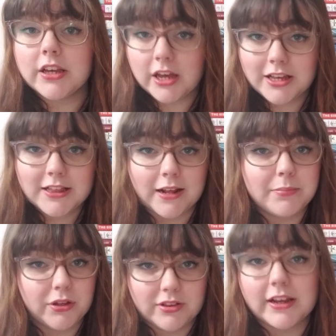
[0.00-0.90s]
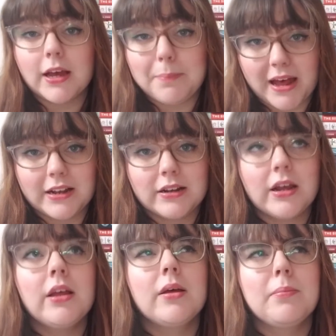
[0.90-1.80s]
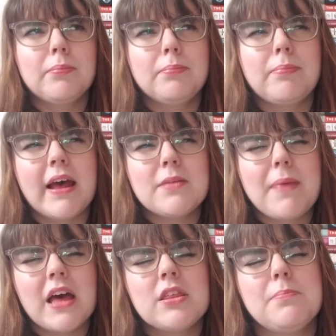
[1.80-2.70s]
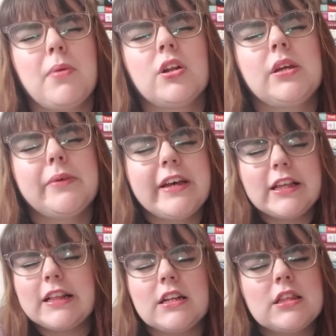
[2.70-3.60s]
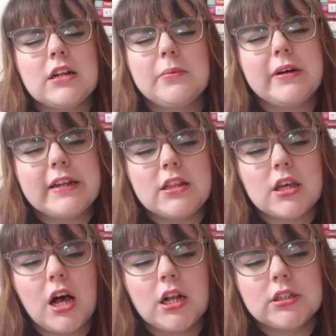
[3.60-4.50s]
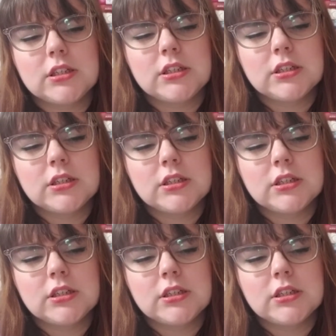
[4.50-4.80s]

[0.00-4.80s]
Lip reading: curse him using a Bed Bath and Body Works? That's not what it's called.